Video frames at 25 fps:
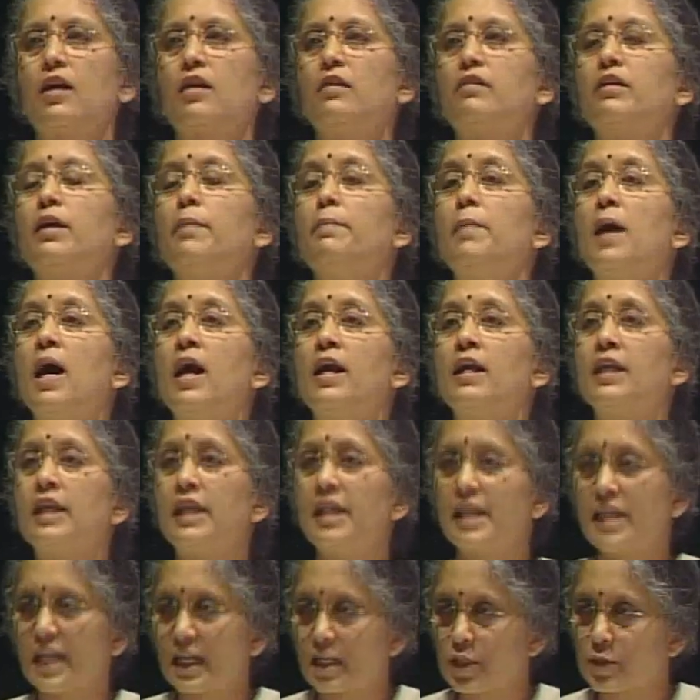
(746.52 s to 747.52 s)
are
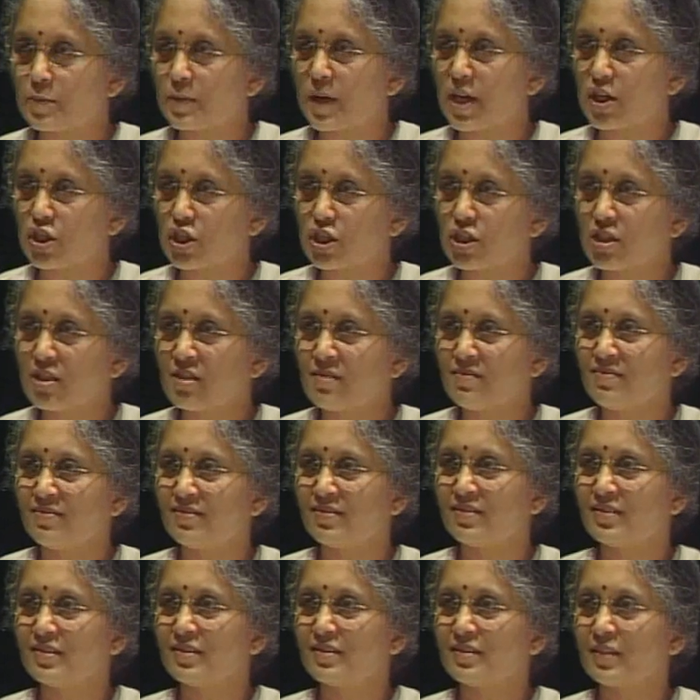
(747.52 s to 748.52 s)
demanding expression
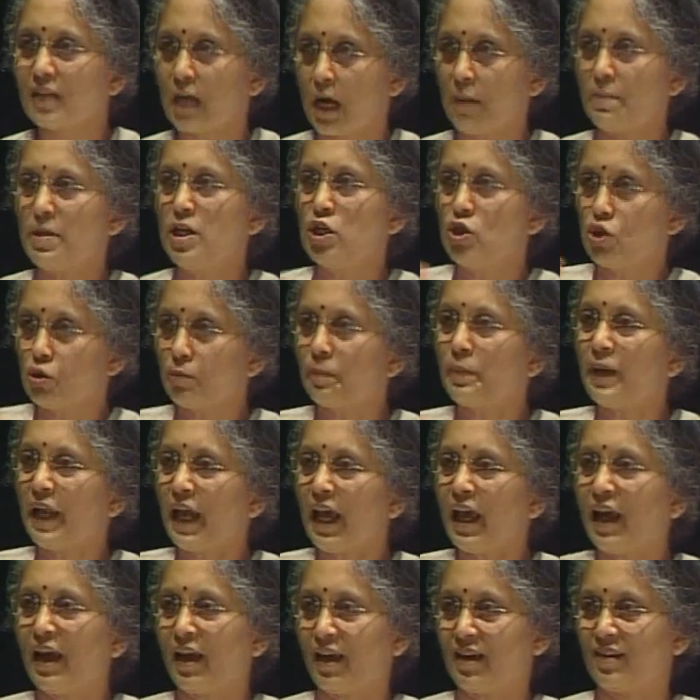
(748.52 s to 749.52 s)
come into
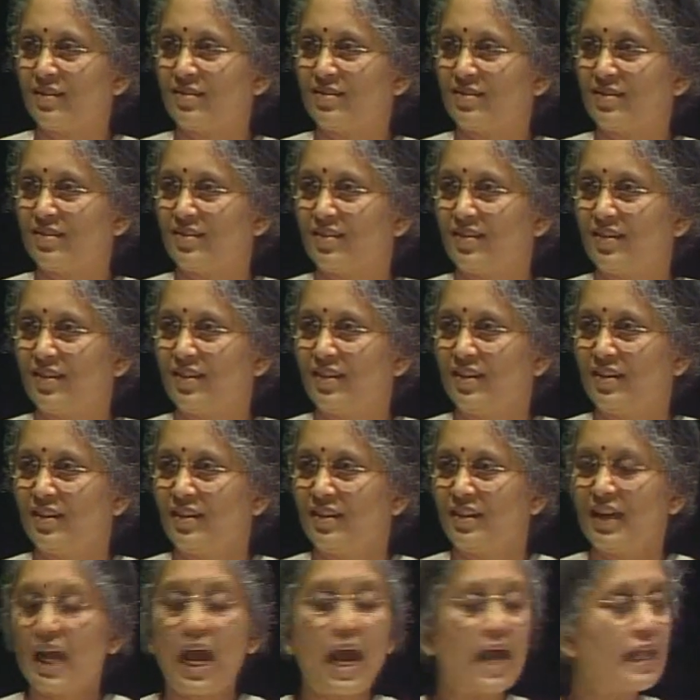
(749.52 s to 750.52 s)
play
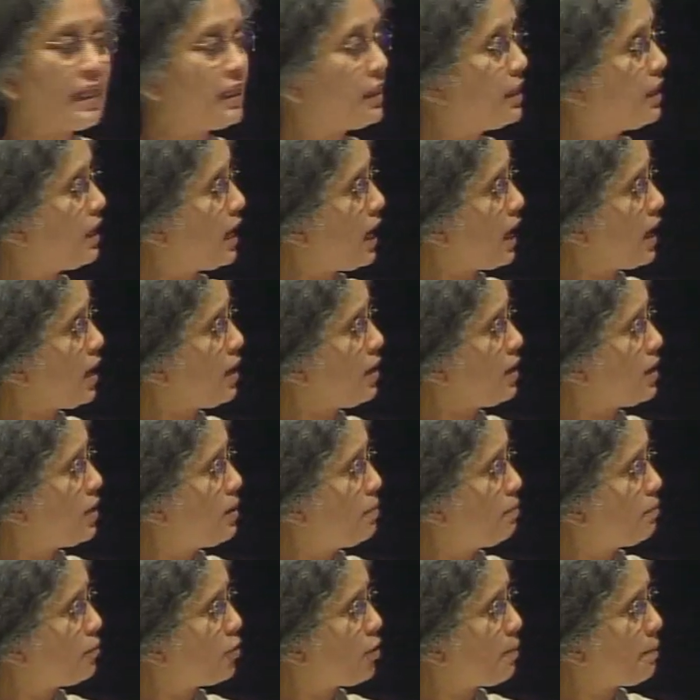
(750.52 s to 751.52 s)
and they
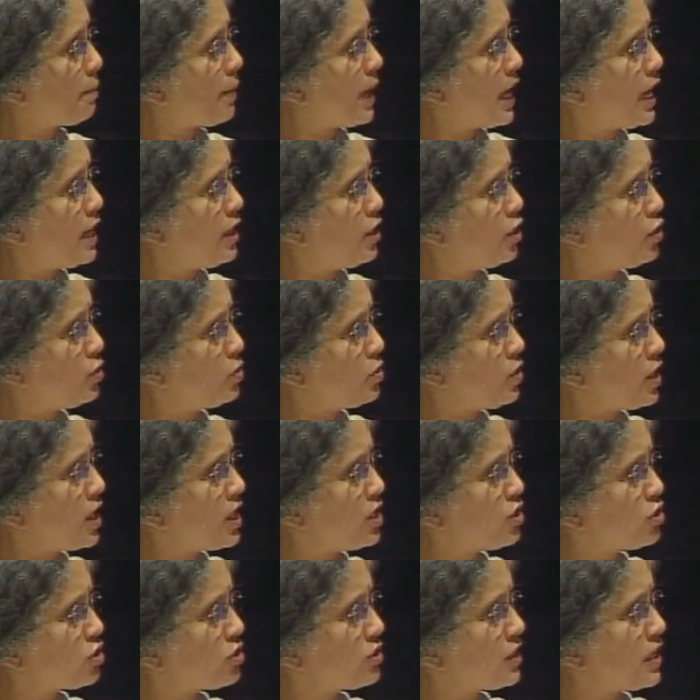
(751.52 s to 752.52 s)
propel you
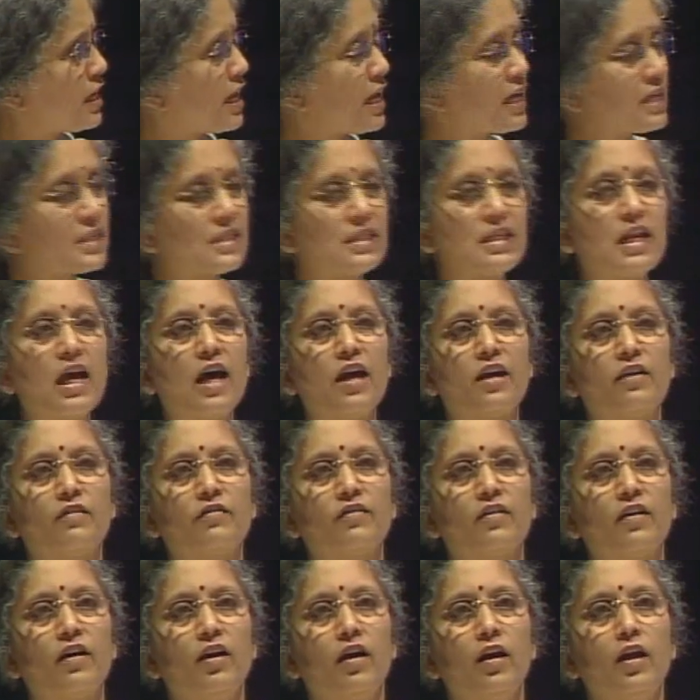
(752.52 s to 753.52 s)
into the next
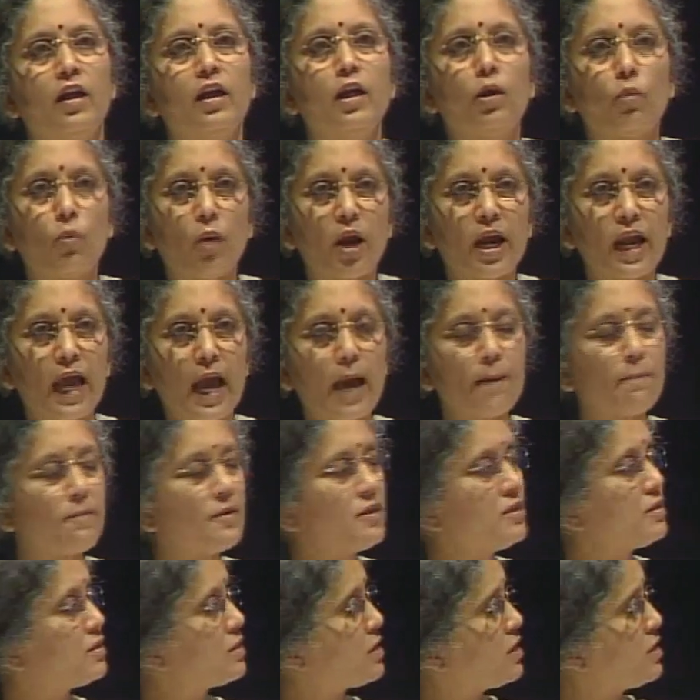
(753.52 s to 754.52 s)
life. Now what
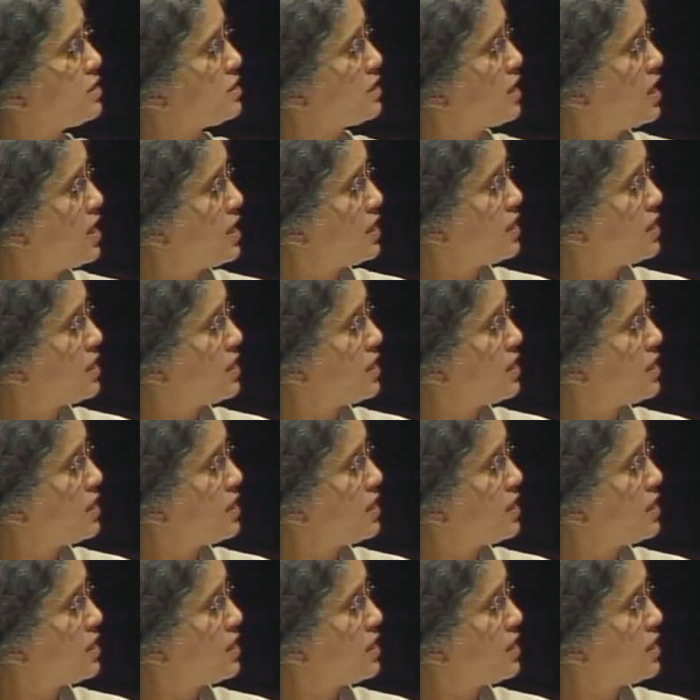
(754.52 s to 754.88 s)
happens is